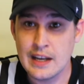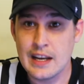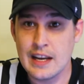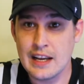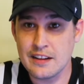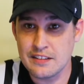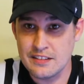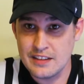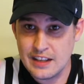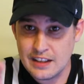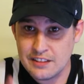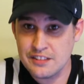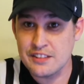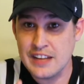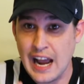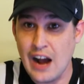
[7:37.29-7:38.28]
is this
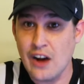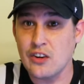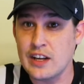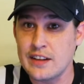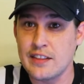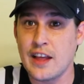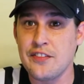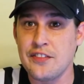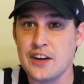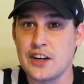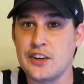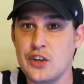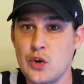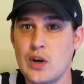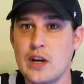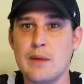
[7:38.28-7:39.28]
scouting that they're
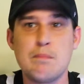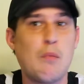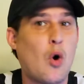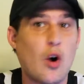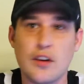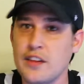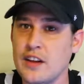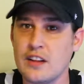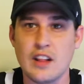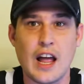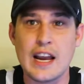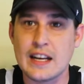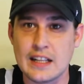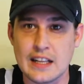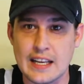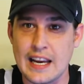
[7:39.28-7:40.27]
doing, more than
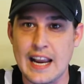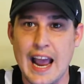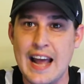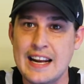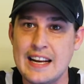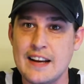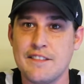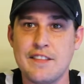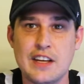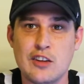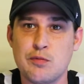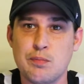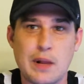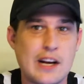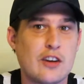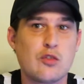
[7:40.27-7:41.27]
likely, any of these
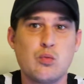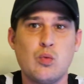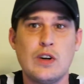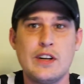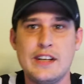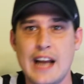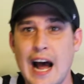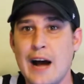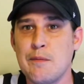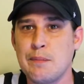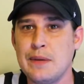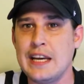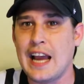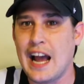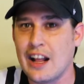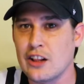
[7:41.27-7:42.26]
players would not
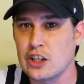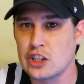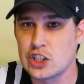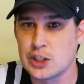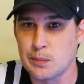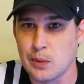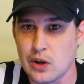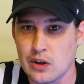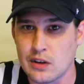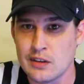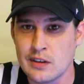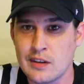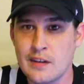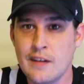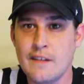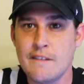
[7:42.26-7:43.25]
be eligible
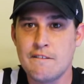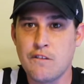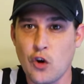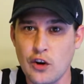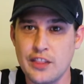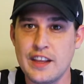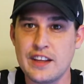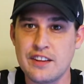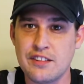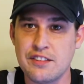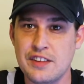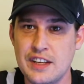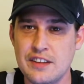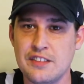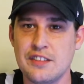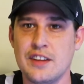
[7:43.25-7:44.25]
for this
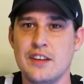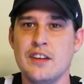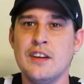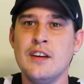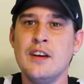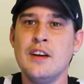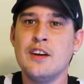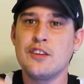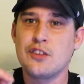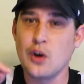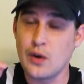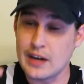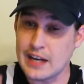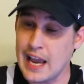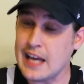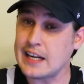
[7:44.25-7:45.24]
season. So
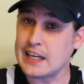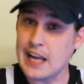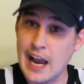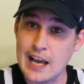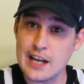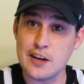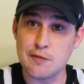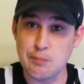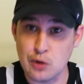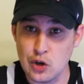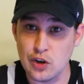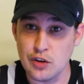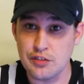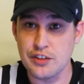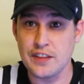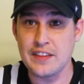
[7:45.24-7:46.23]
again, it kind of
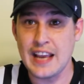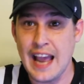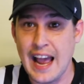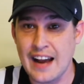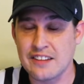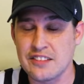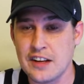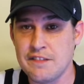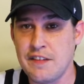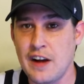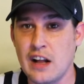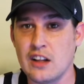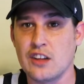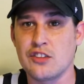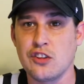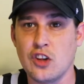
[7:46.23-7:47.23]
proves that the
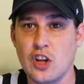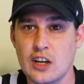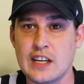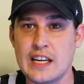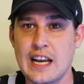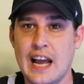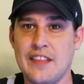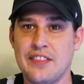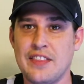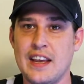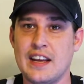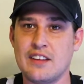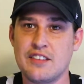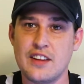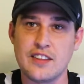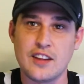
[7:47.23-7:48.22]
XFL is looking at
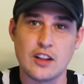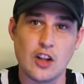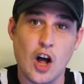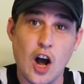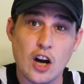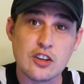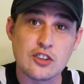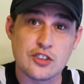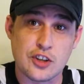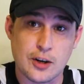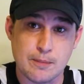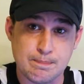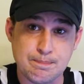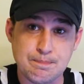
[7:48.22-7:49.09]
things in the long term.